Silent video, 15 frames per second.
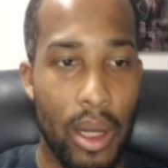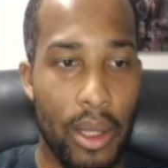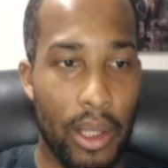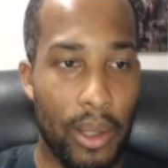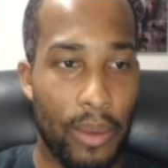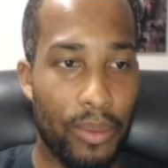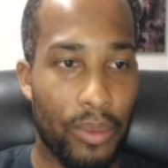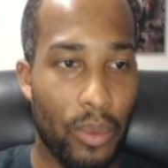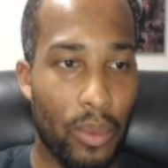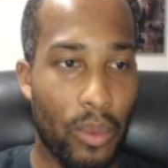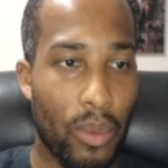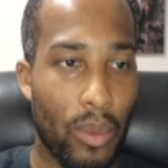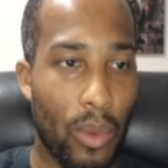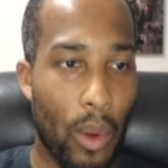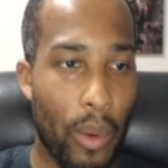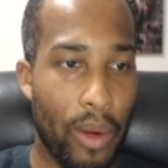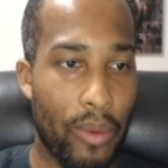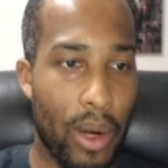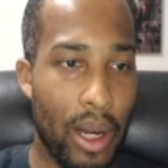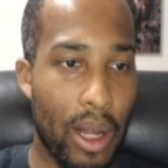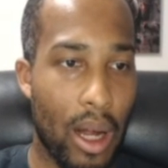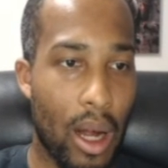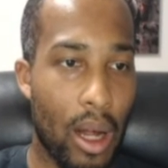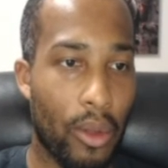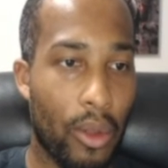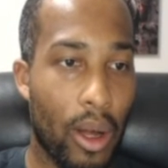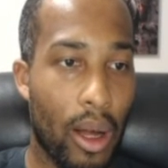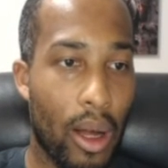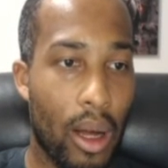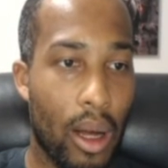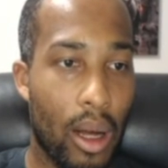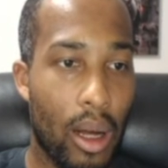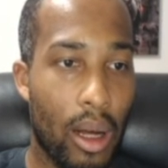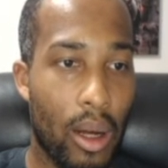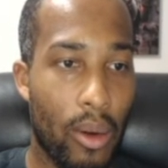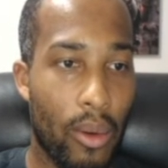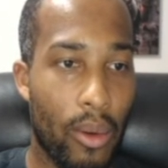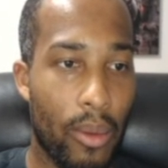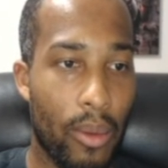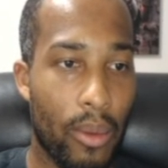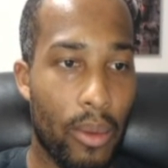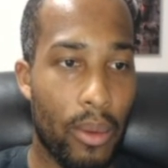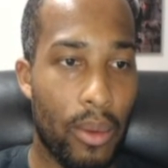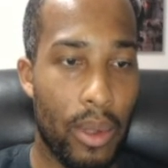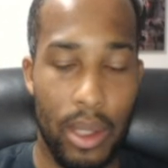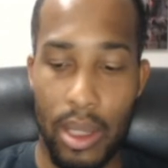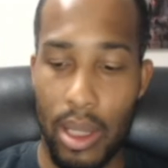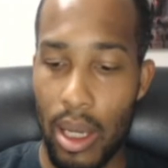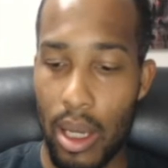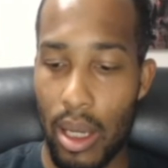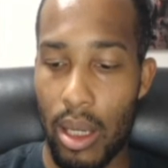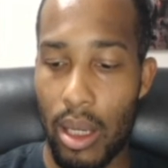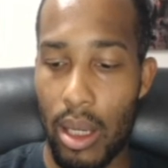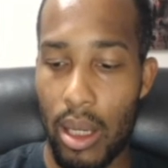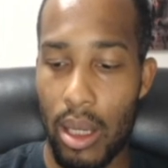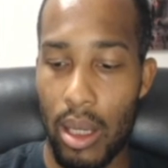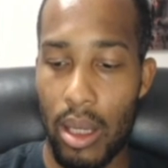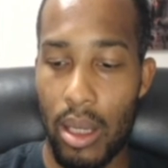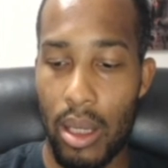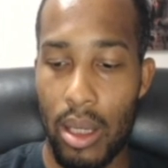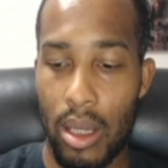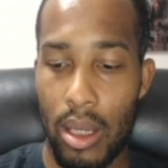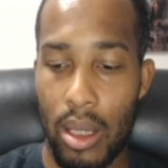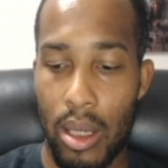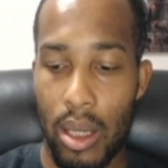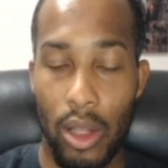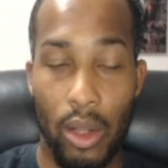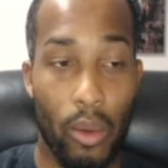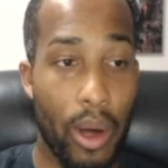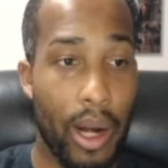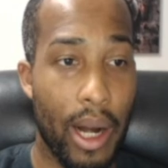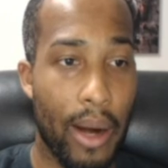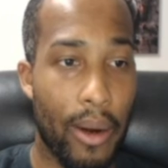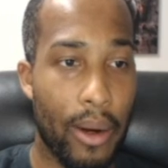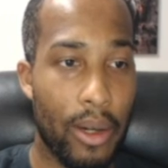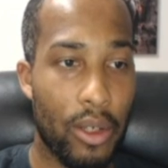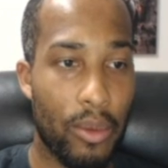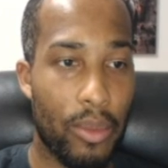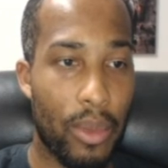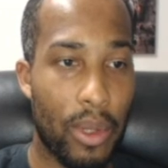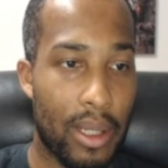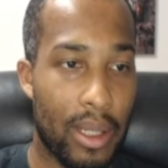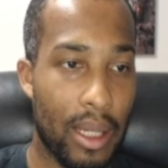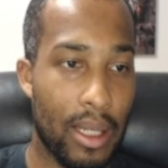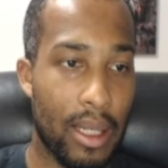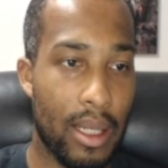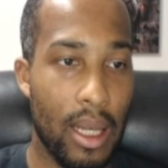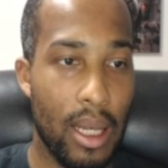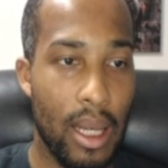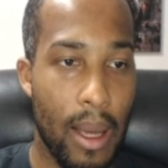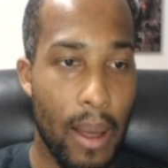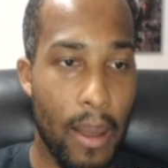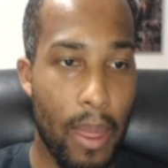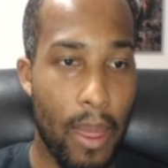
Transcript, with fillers: So we can run it on the, let's say, the one hour, so it's sixty.